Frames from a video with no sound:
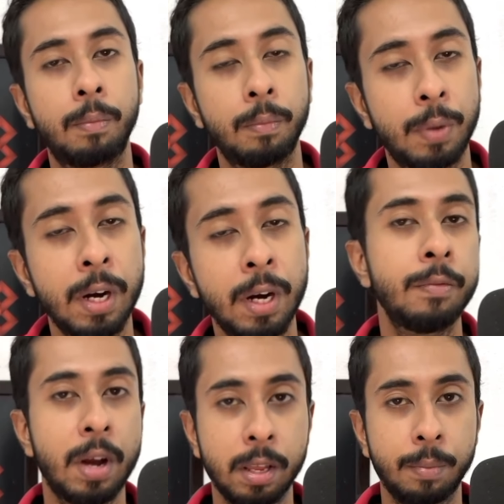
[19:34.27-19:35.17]
prediction
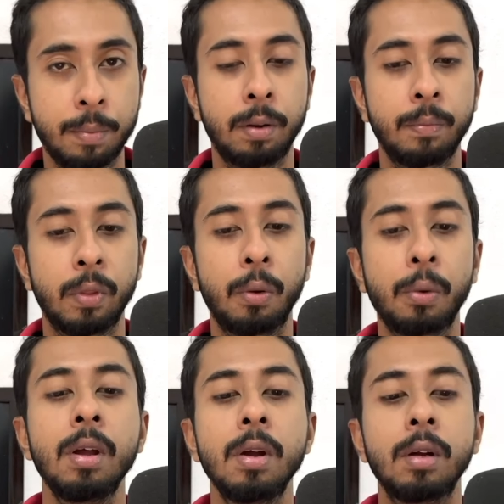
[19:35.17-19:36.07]
variable. Okay,
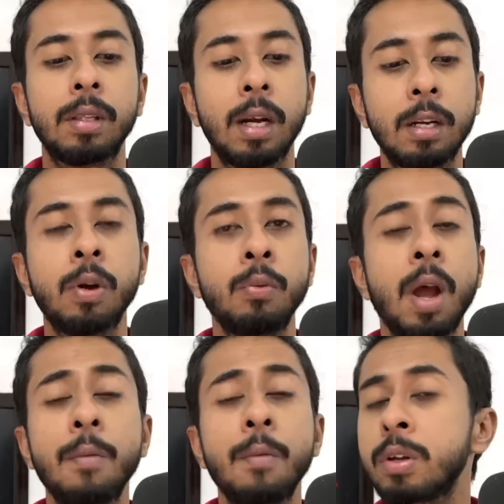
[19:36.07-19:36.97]
that is why we have
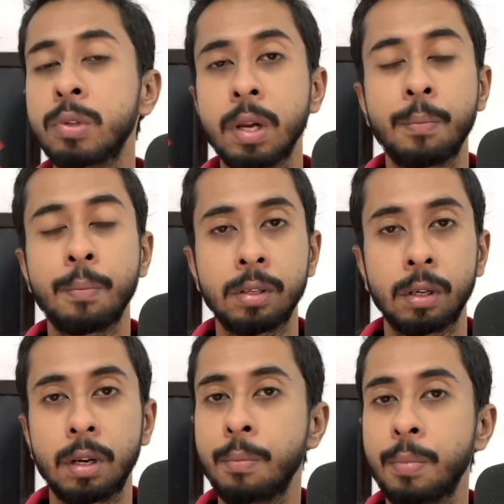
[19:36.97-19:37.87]
not used temperature.
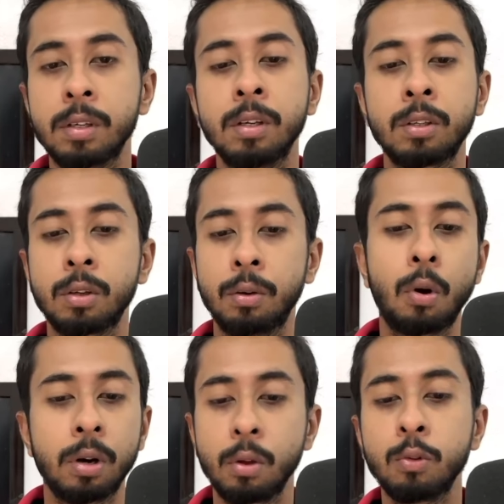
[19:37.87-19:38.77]
Temperature is
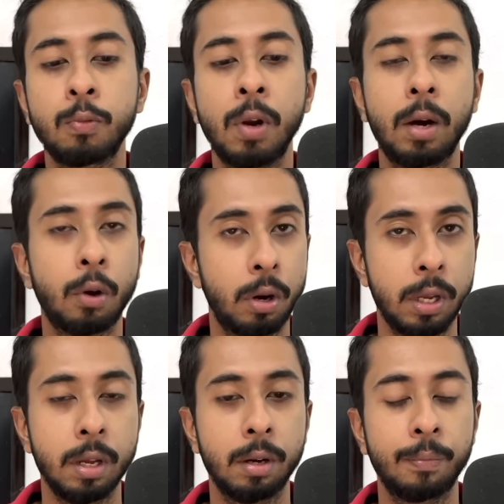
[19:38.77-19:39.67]
not useful at all
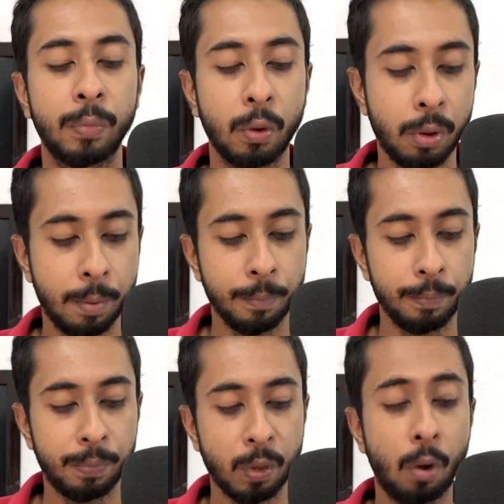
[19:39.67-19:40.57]
here. Okay,
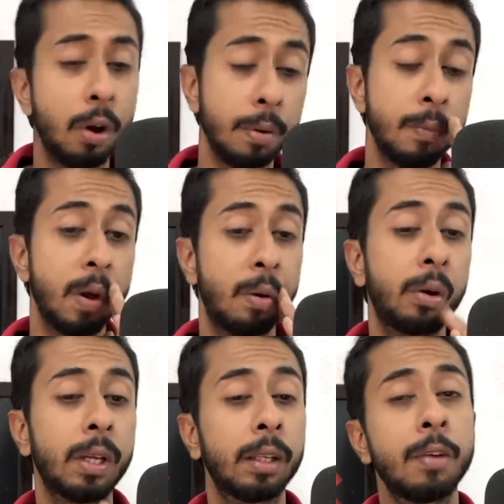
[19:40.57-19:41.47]
or
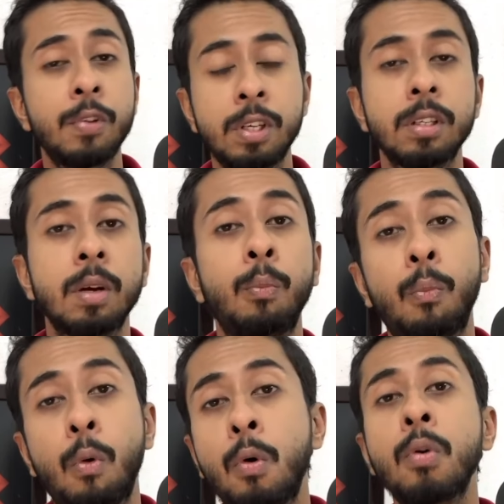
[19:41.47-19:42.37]
the other features are
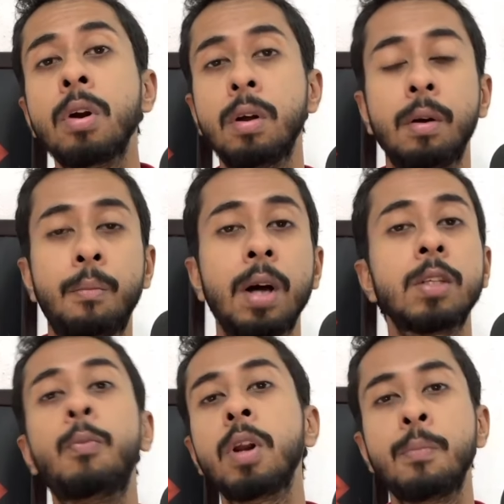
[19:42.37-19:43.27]

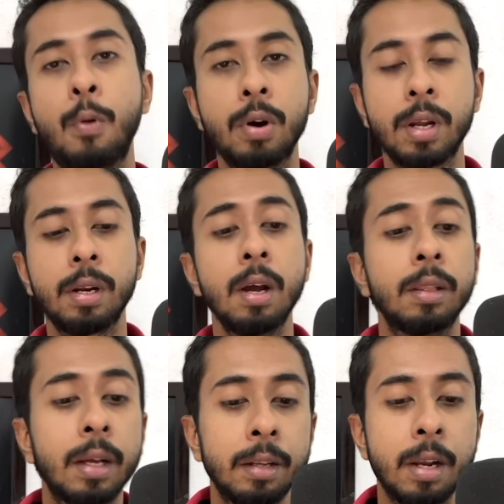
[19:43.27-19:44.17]
much more important
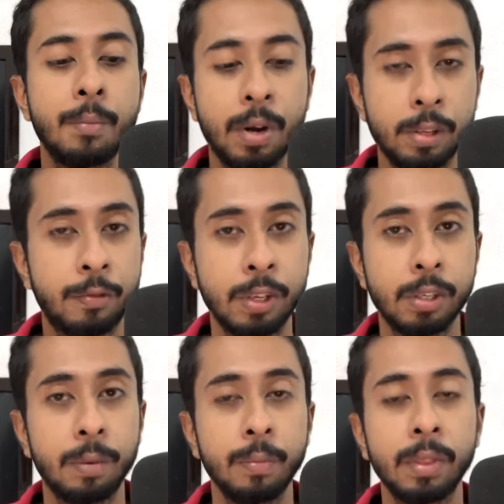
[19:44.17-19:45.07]
than the temperature
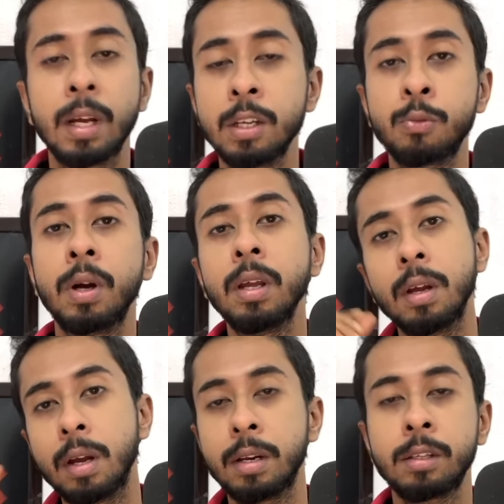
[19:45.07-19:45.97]
feature. That is why
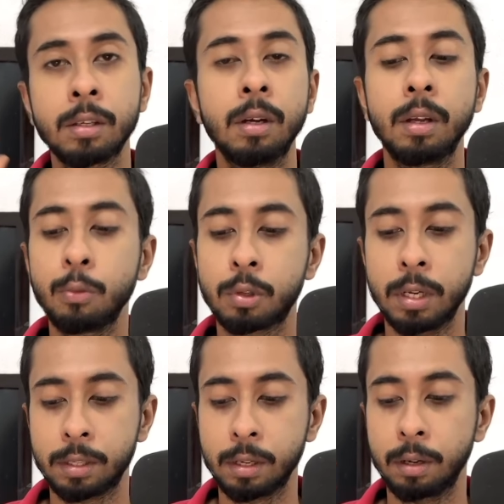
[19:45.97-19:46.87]
it is
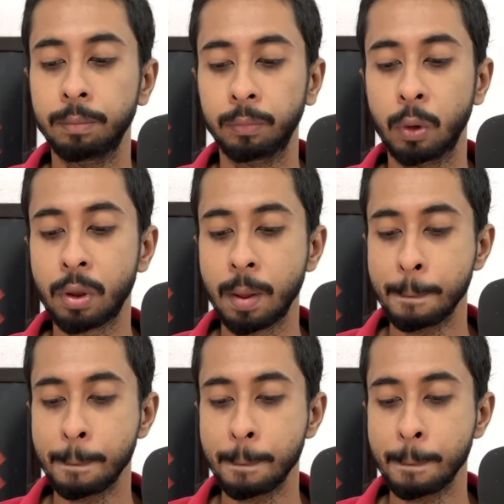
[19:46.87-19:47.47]
useless here. Okay,